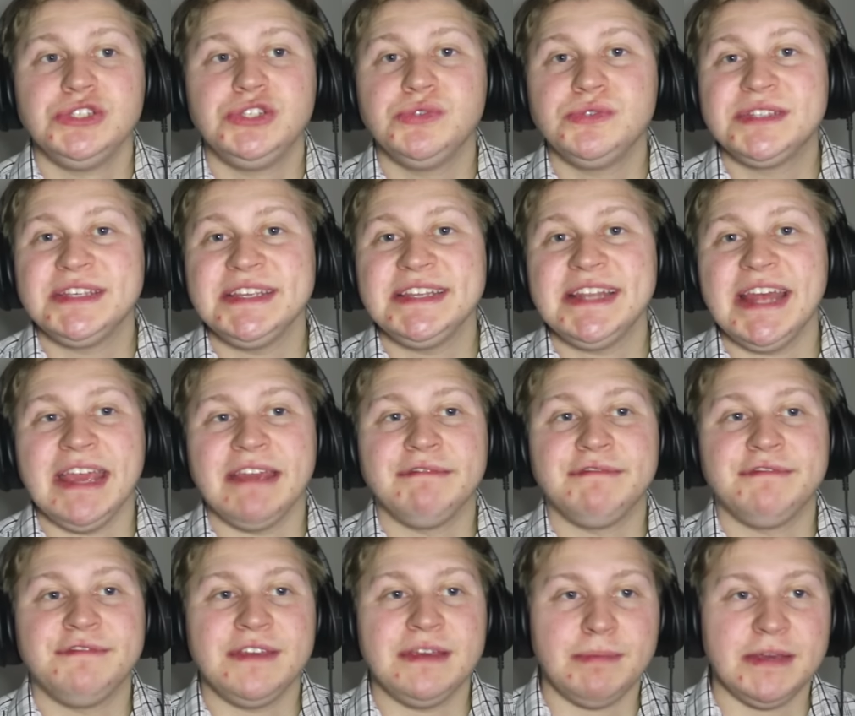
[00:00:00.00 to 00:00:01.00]
using a
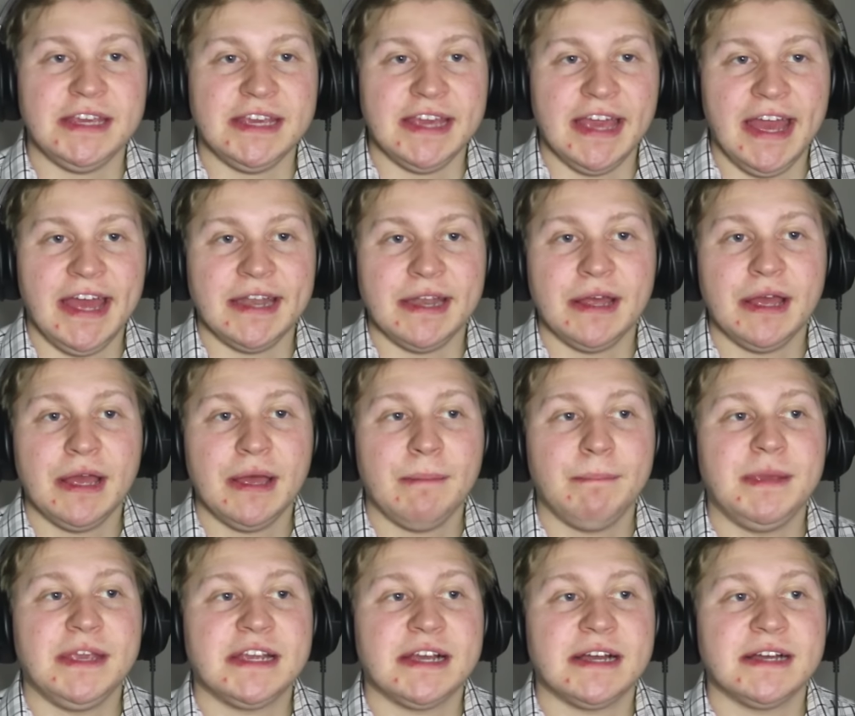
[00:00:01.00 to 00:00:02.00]
VPN
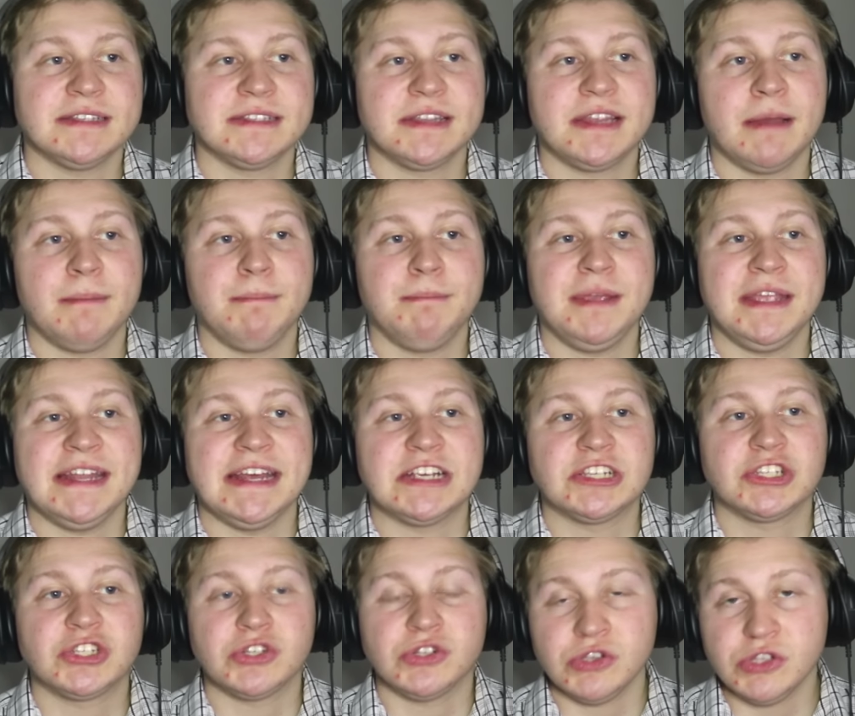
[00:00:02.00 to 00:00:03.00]
because of them being
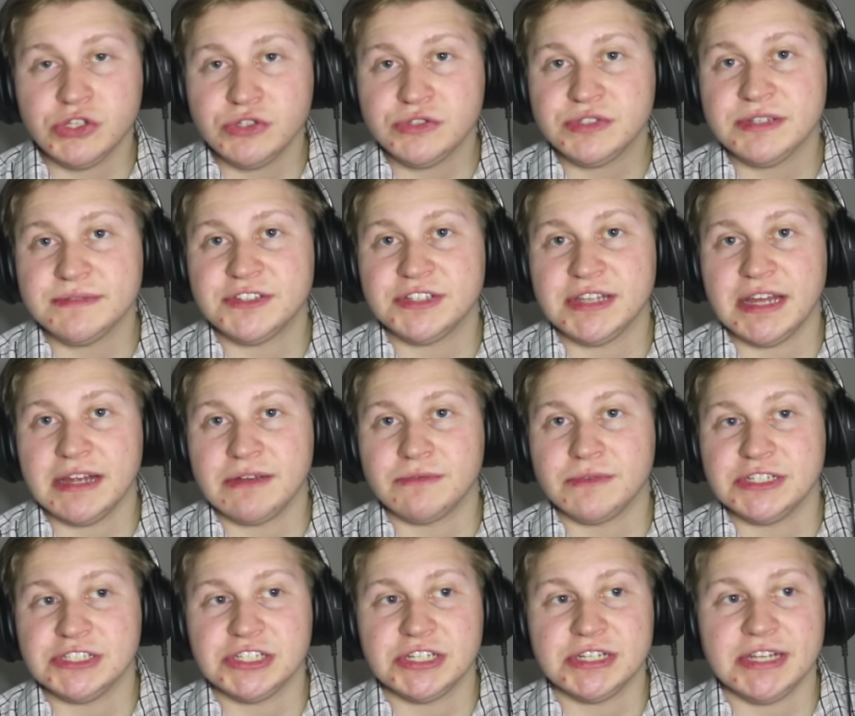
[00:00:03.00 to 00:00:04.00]
exclusive to that
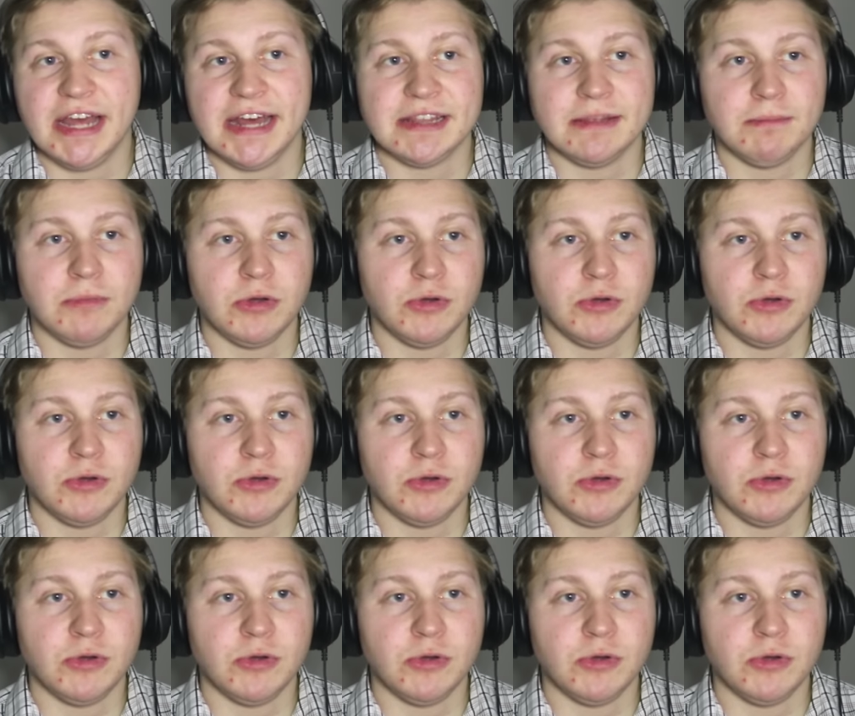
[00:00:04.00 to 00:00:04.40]
region at the